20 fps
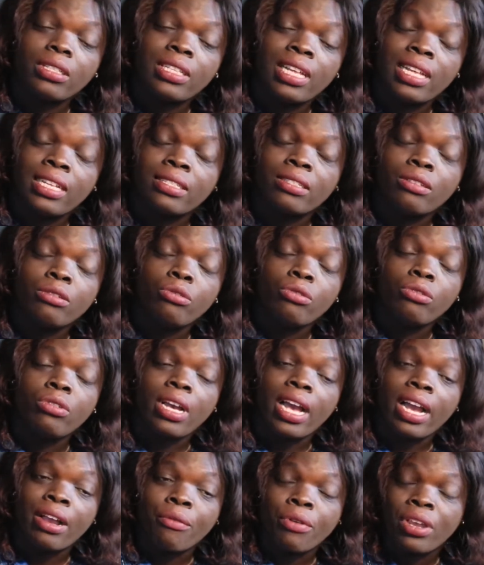that's a
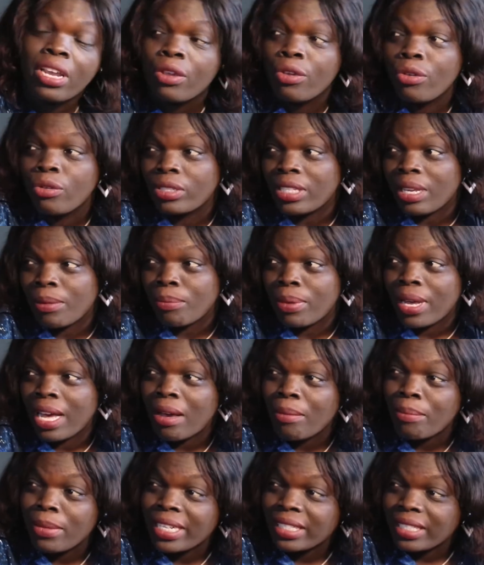Agric Youth
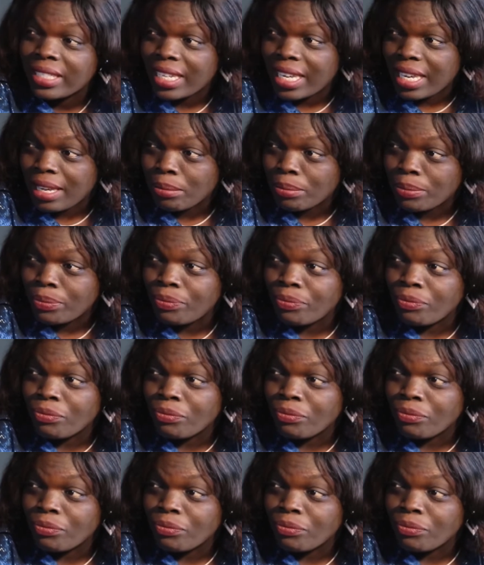Empowerment Scheme.